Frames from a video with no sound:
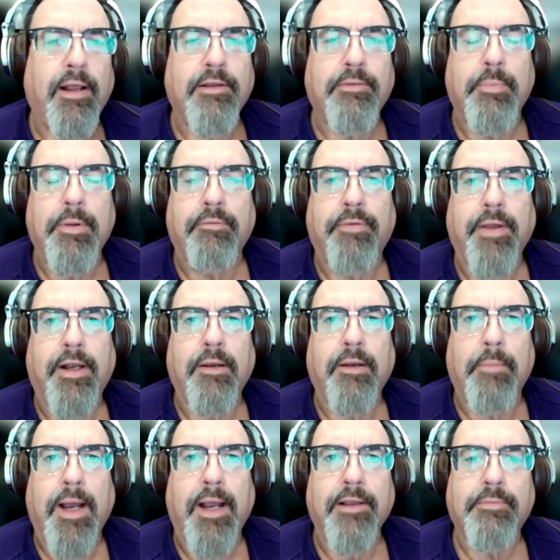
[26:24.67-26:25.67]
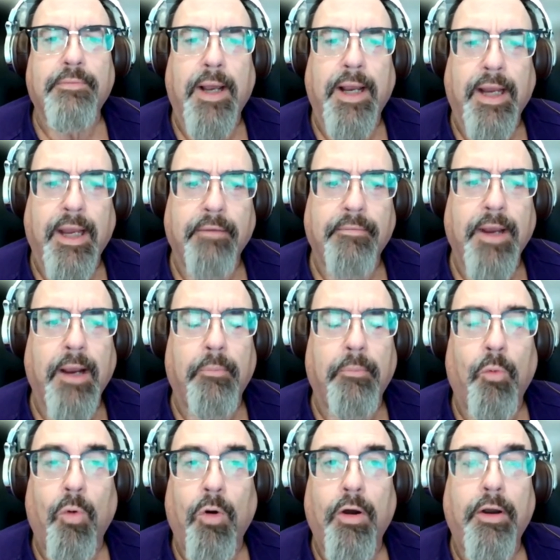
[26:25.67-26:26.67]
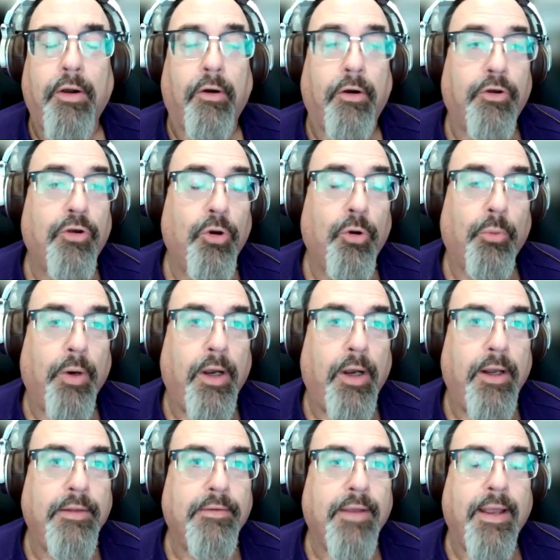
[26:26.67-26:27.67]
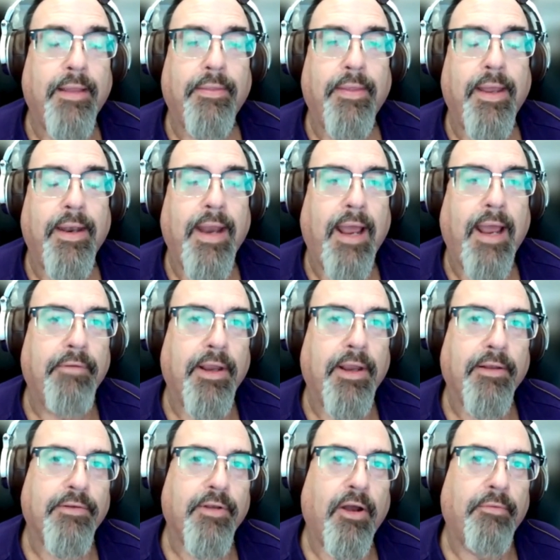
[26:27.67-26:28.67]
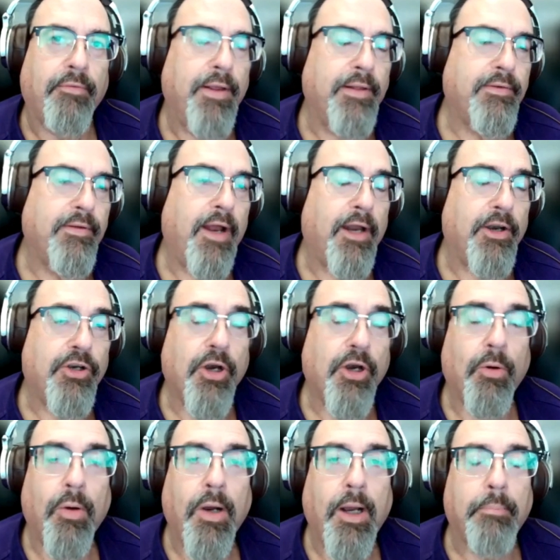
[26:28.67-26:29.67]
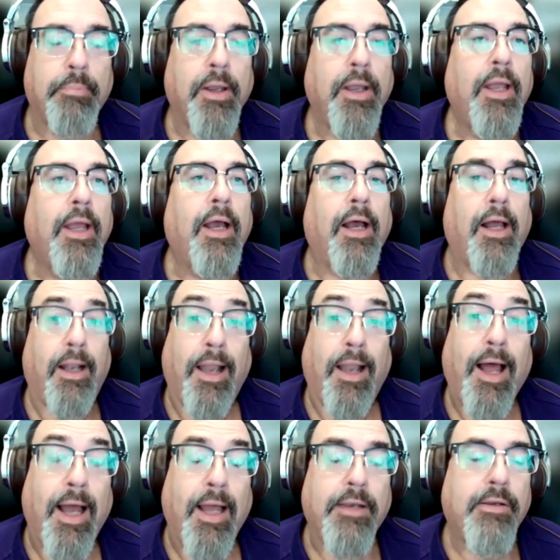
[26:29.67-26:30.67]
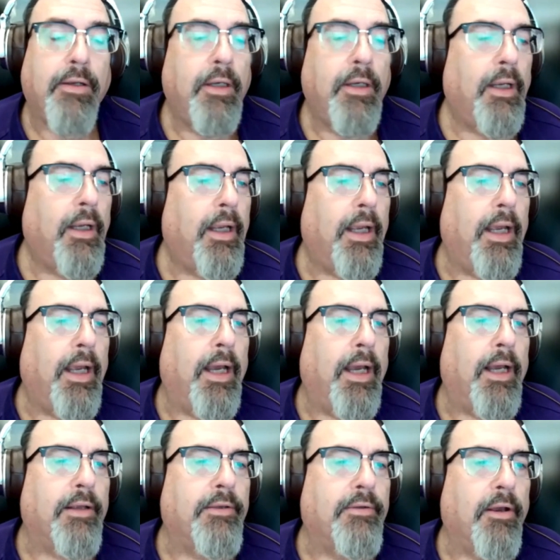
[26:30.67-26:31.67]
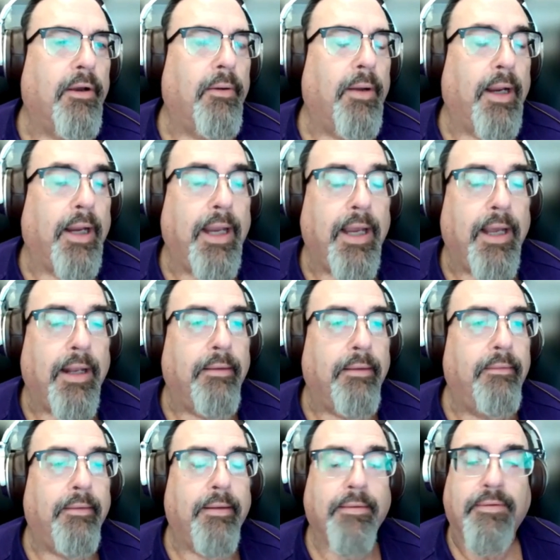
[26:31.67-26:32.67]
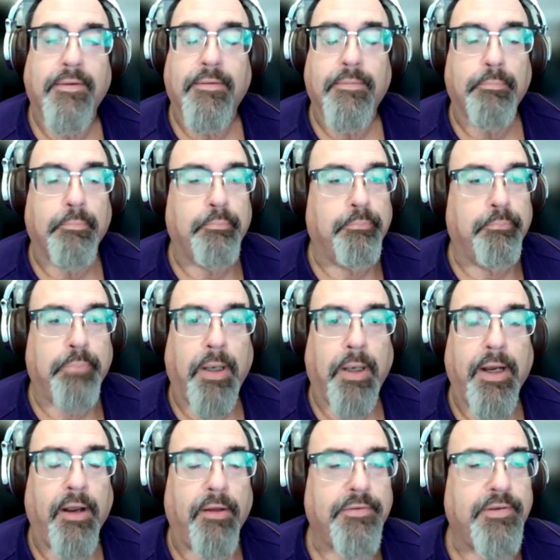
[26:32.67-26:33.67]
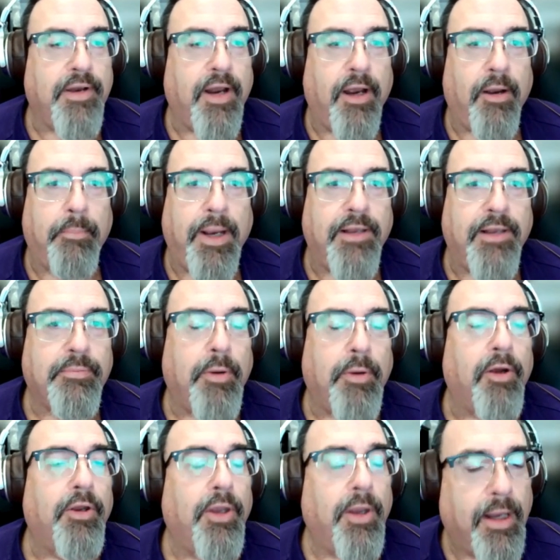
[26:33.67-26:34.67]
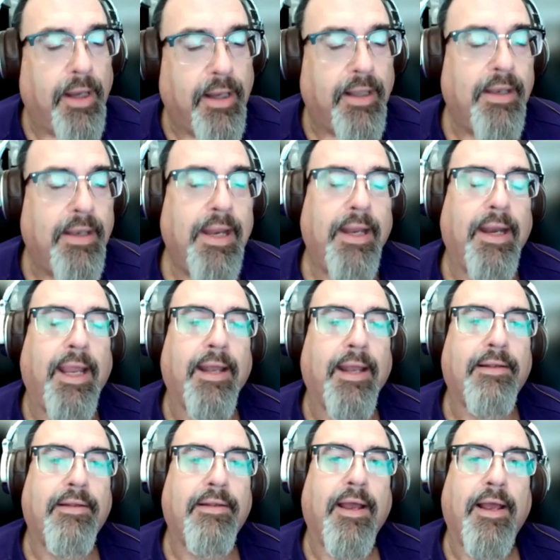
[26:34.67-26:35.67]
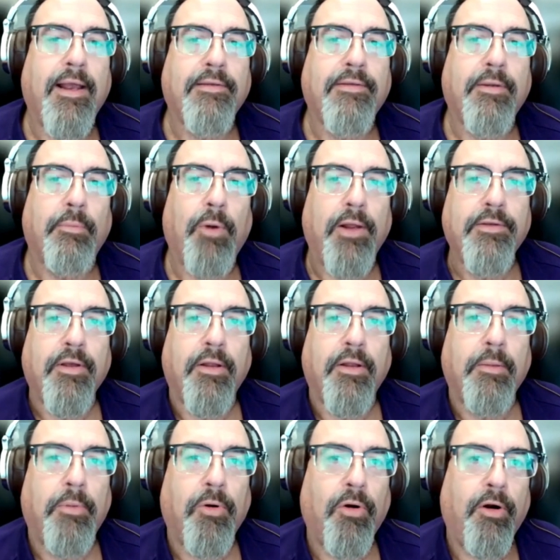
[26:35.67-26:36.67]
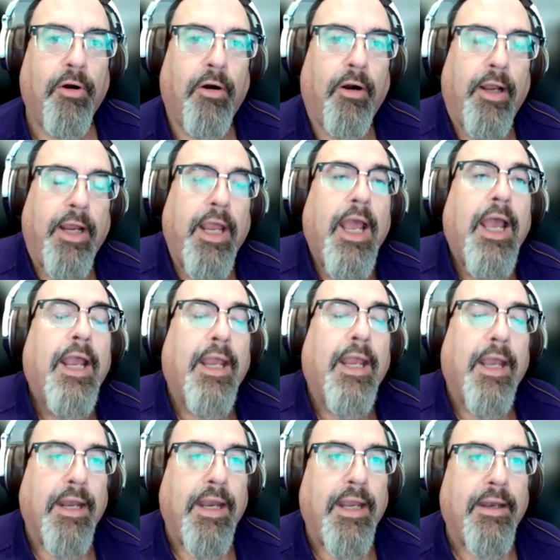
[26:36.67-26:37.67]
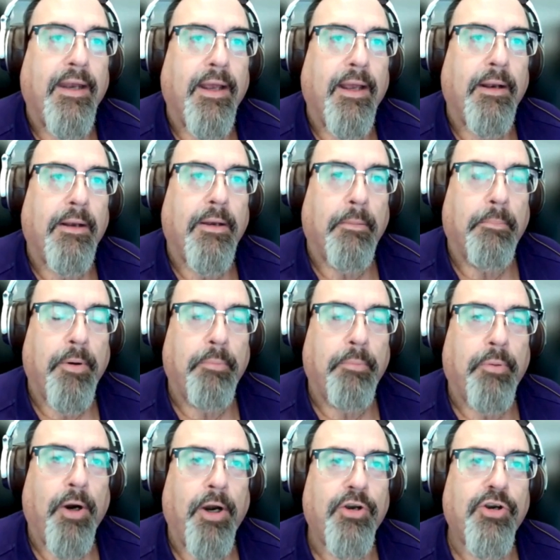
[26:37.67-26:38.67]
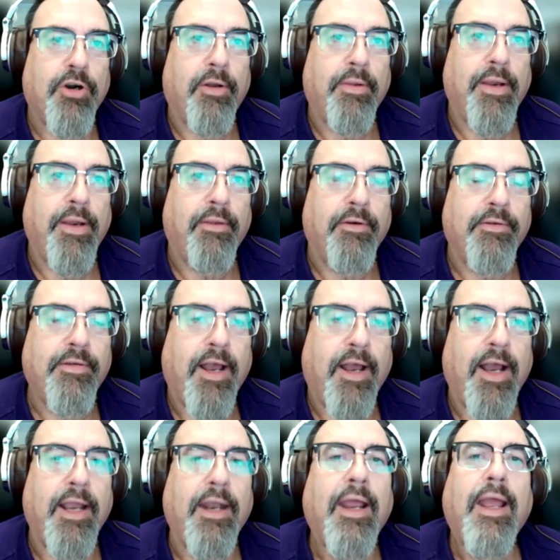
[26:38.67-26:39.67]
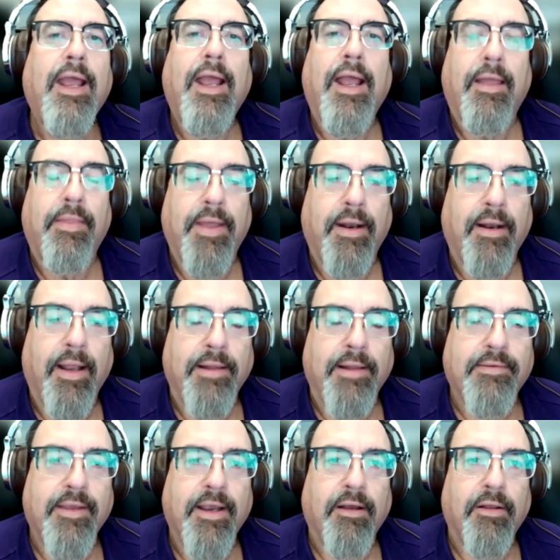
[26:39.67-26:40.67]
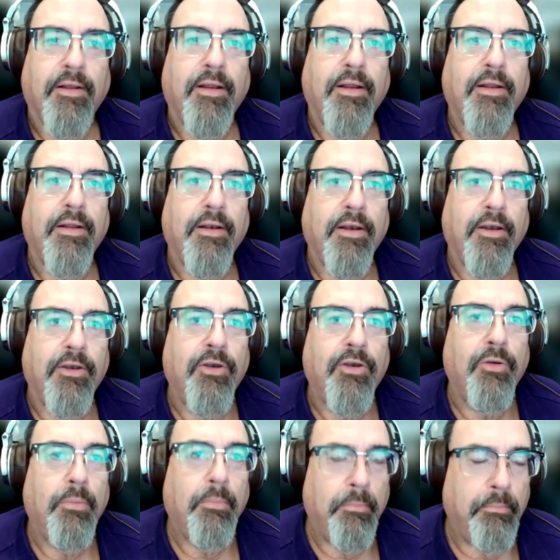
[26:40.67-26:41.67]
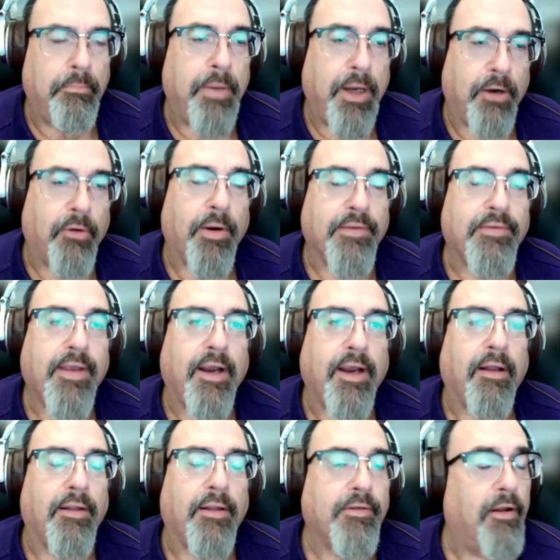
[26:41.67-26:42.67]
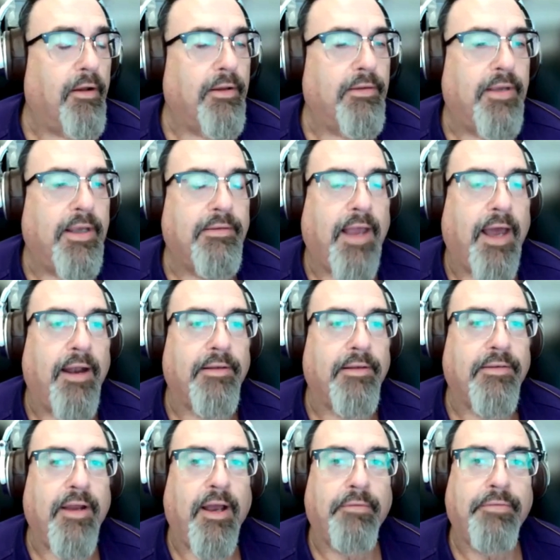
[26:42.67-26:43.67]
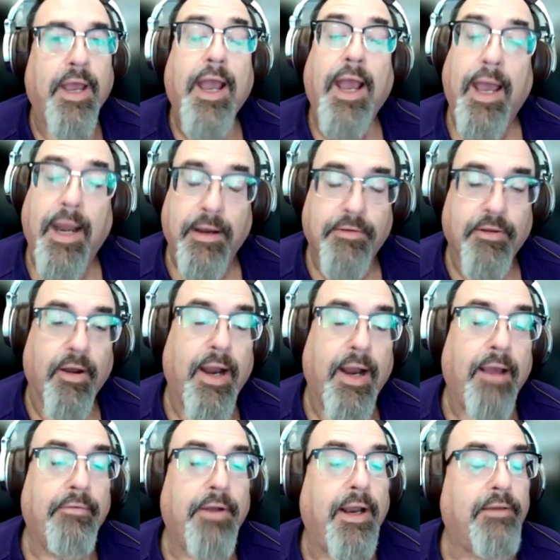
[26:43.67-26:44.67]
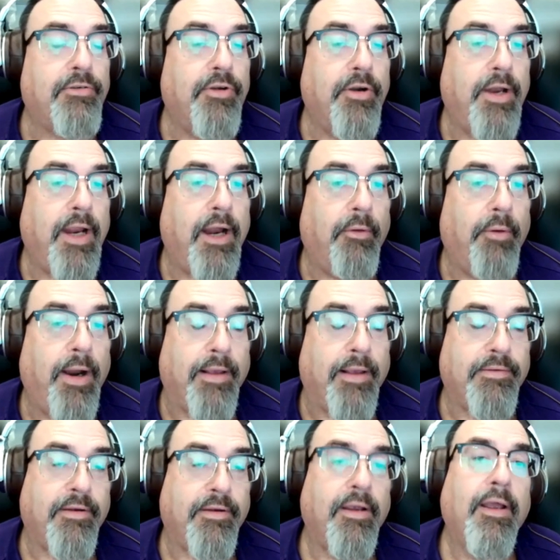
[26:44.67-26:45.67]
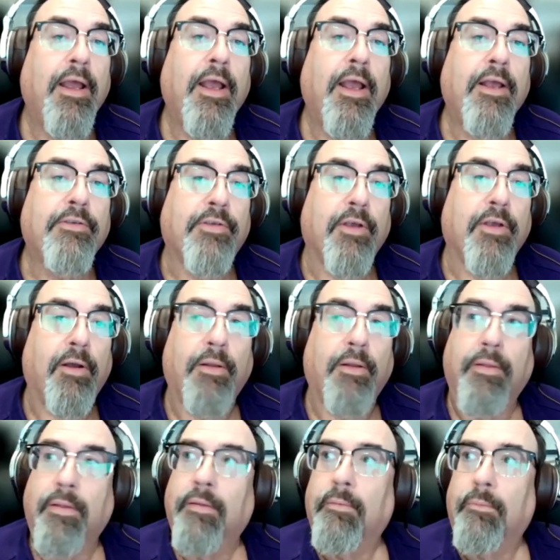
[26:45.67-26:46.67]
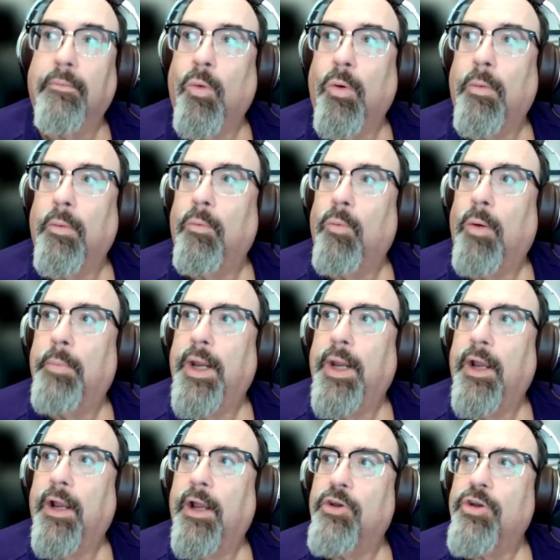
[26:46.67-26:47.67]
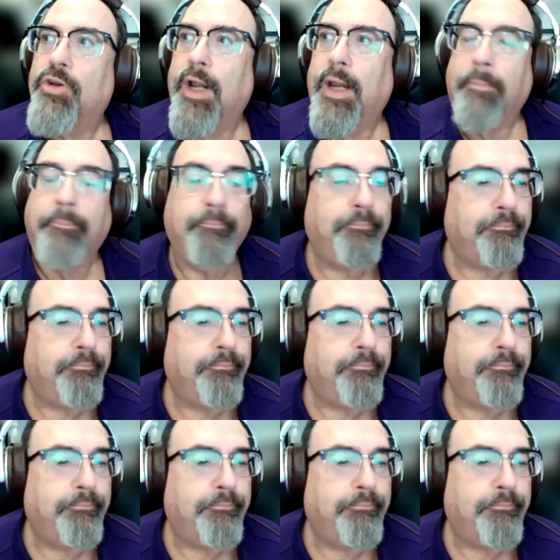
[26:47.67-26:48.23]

has been victimized by giving up 1 or 2 runs and then having his offense not show up a lot. So again, this is playoff style baseball. You need to get some runs on the board early. You need to put pressure on the other side and then let Sale be Chris Sale. As long as he's got his stuff and he's going to have an extra day of rest. So we'll be in good shape.